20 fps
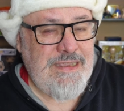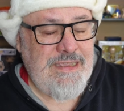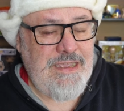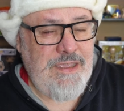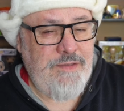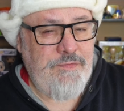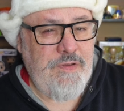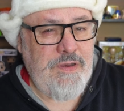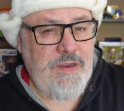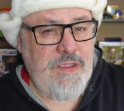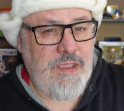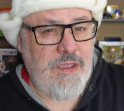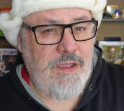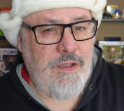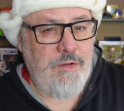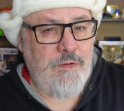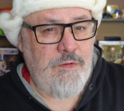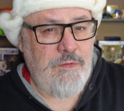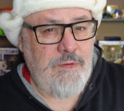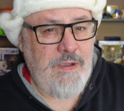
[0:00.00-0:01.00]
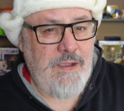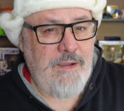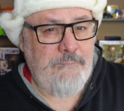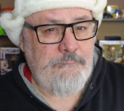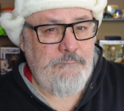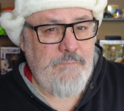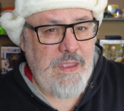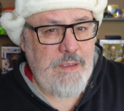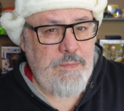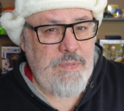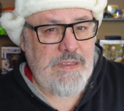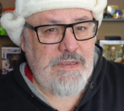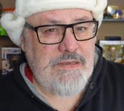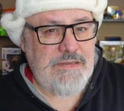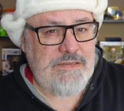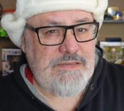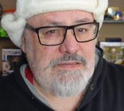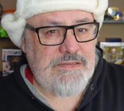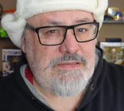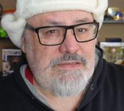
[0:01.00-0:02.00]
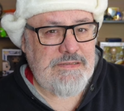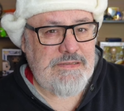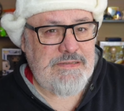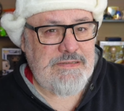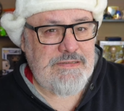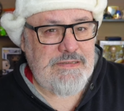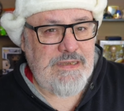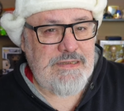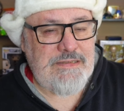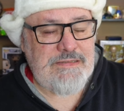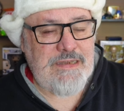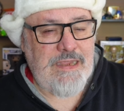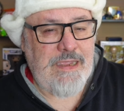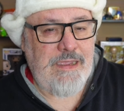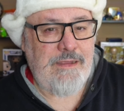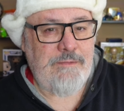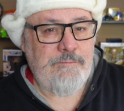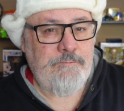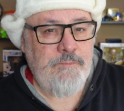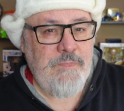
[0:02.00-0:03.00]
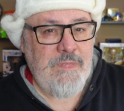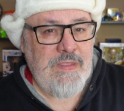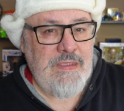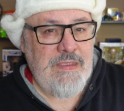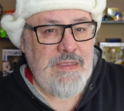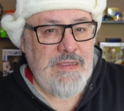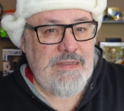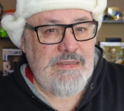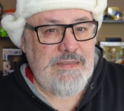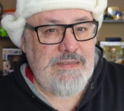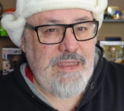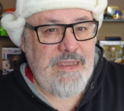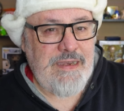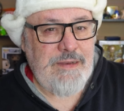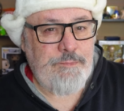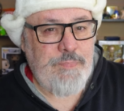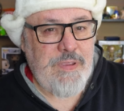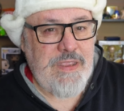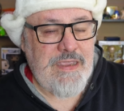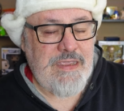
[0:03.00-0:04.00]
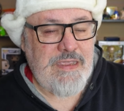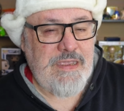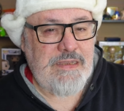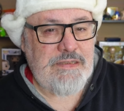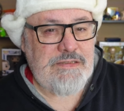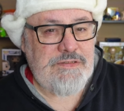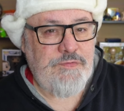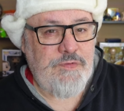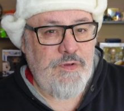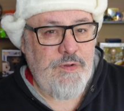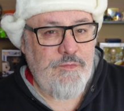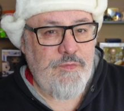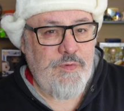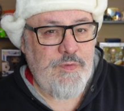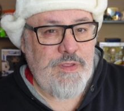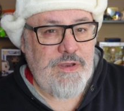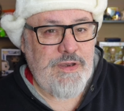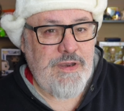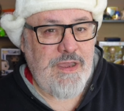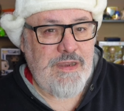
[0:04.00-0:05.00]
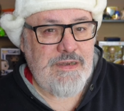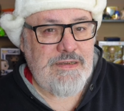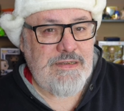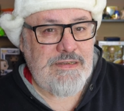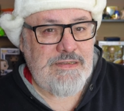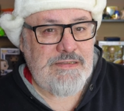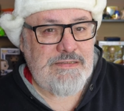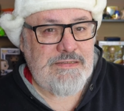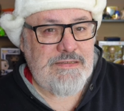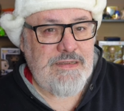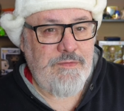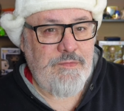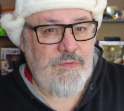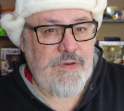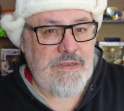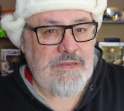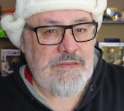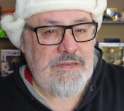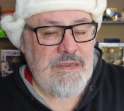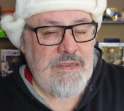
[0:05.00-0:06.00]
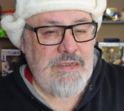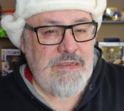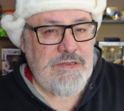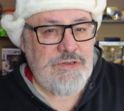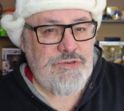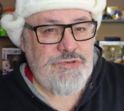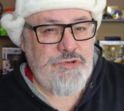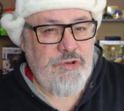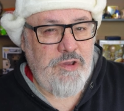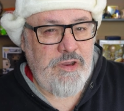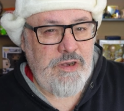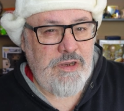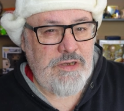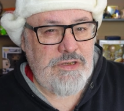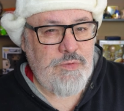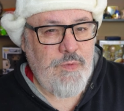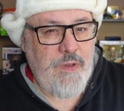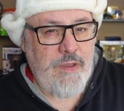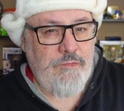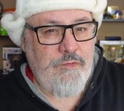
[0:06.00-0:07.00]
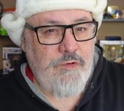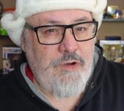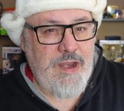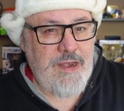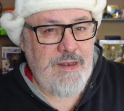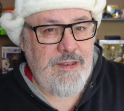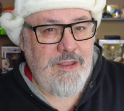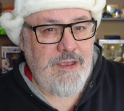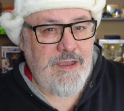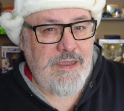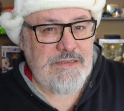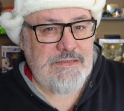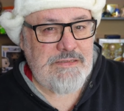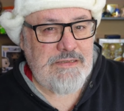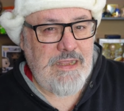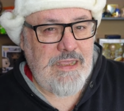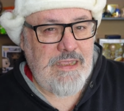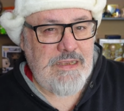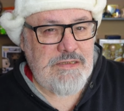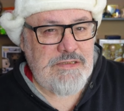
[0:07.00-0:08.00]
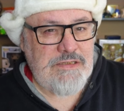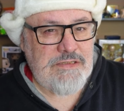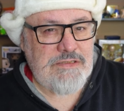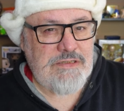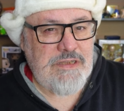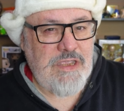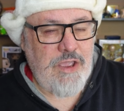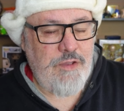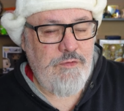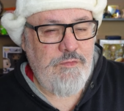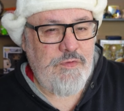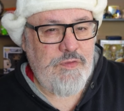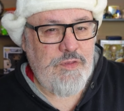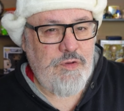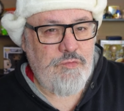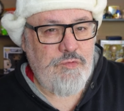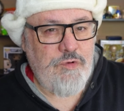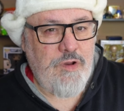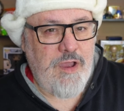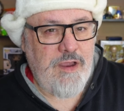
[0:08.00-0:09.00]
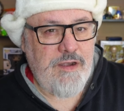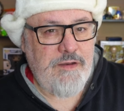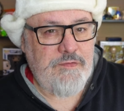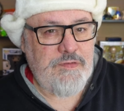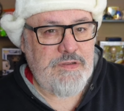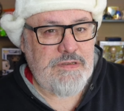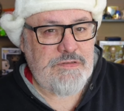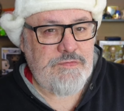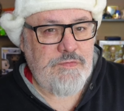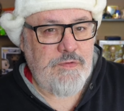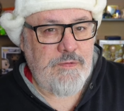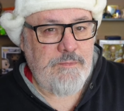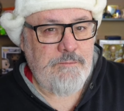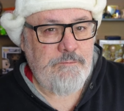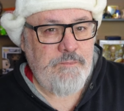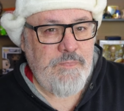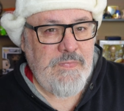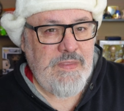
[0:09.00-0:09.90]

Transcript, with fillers: give it a go. Uh, maybe just sit down, let it be a kid's film from the 1970s. Try not to overanalyze it and just go for the ride of this film.